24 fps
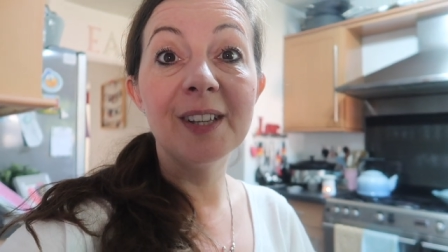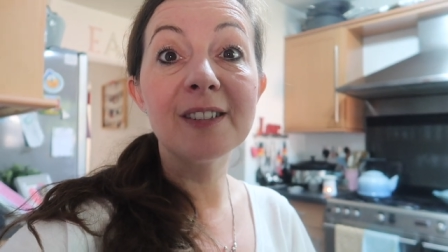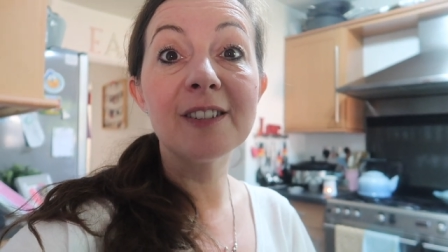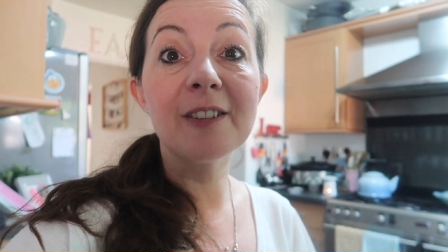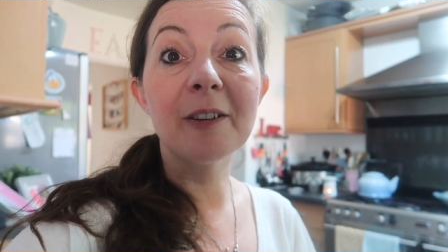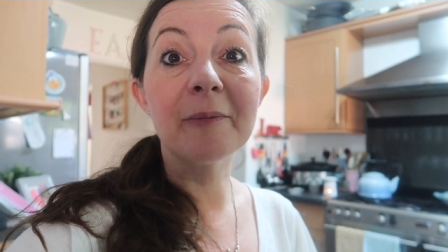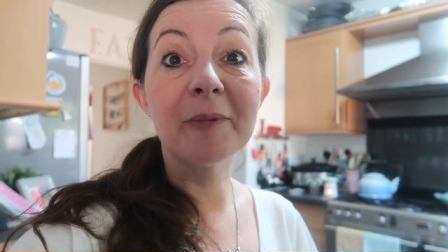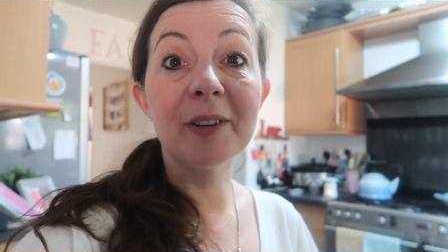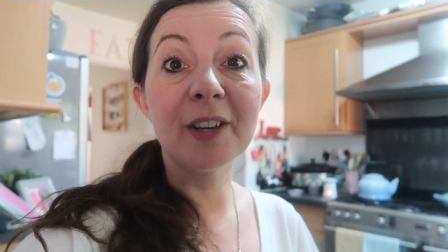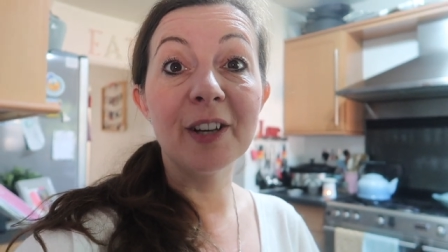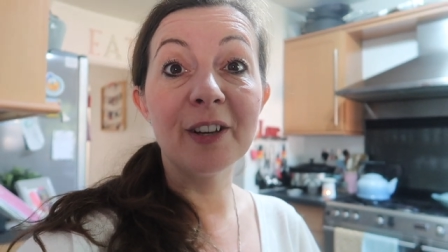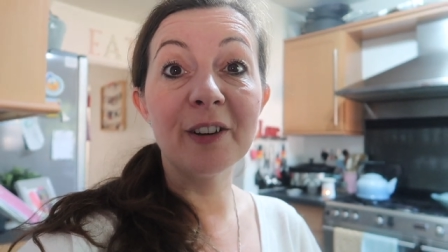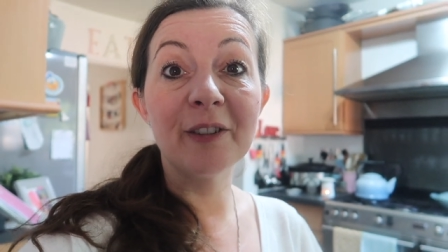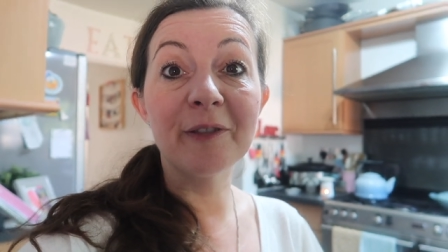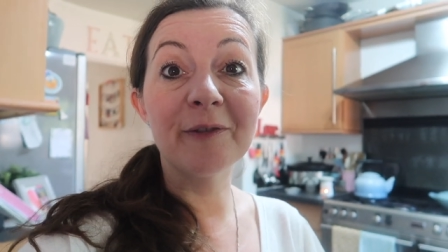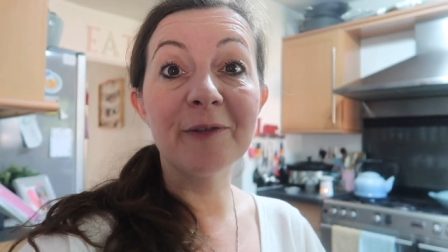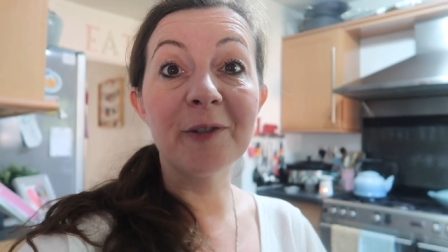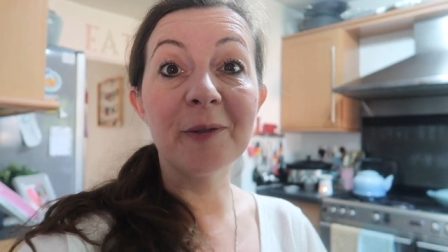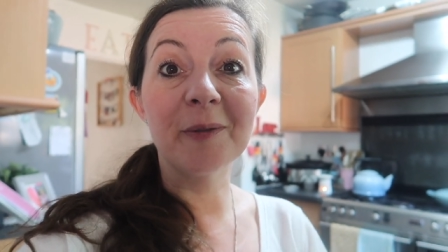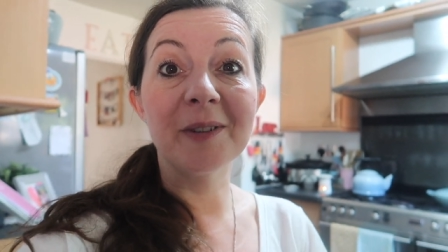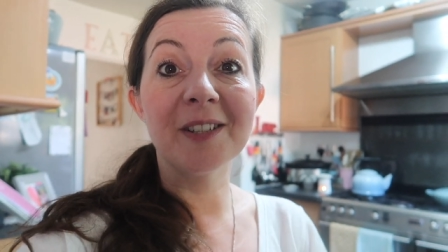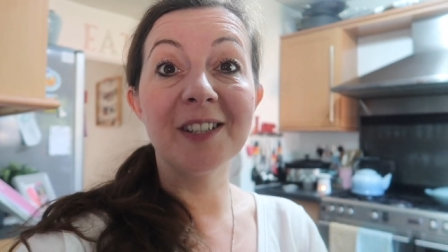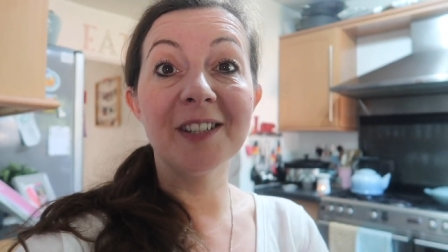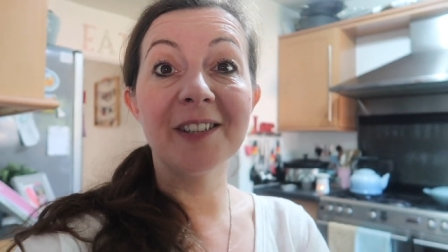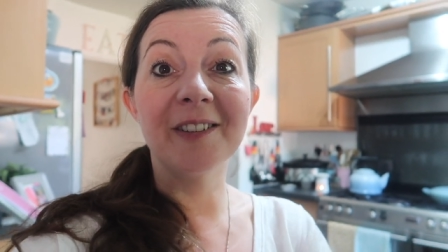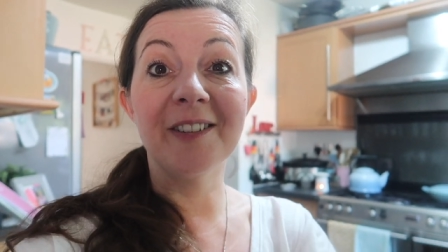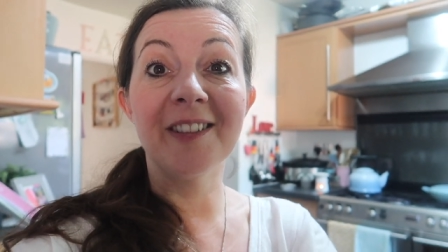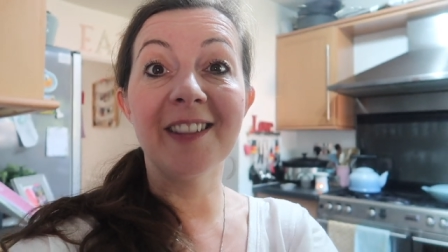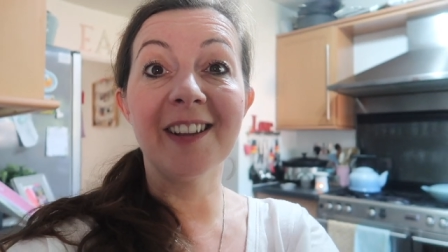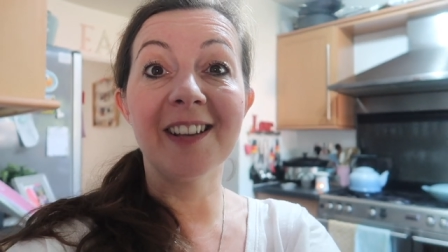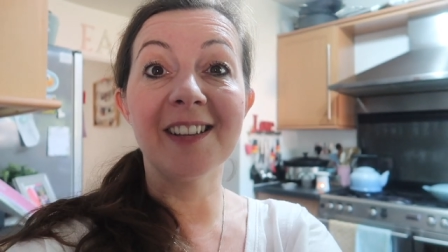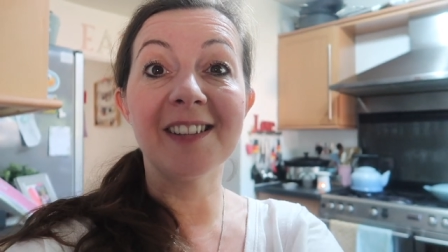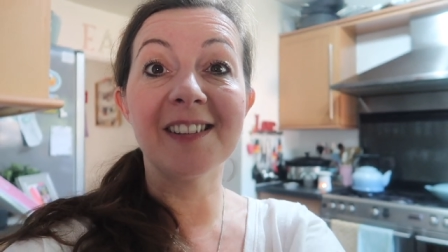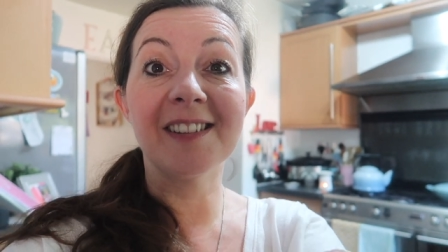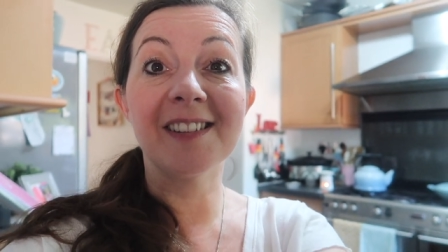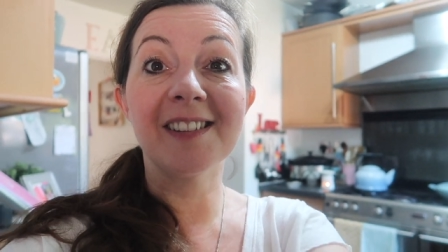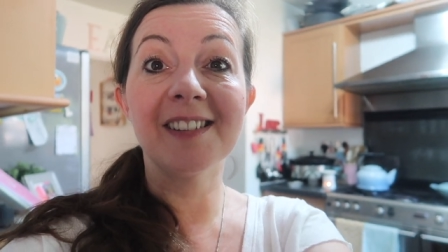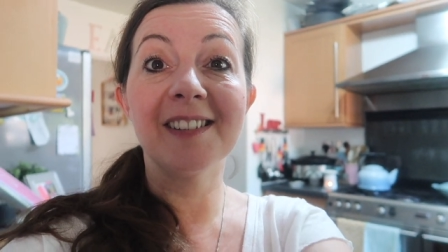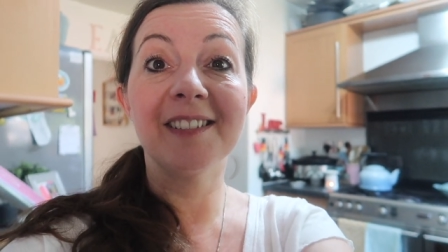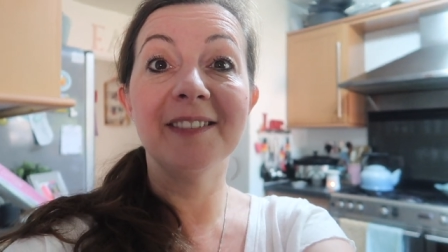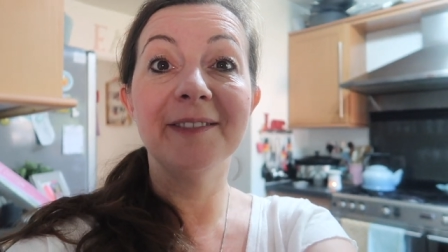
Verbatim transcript: So I'm gonna look forward to doing this.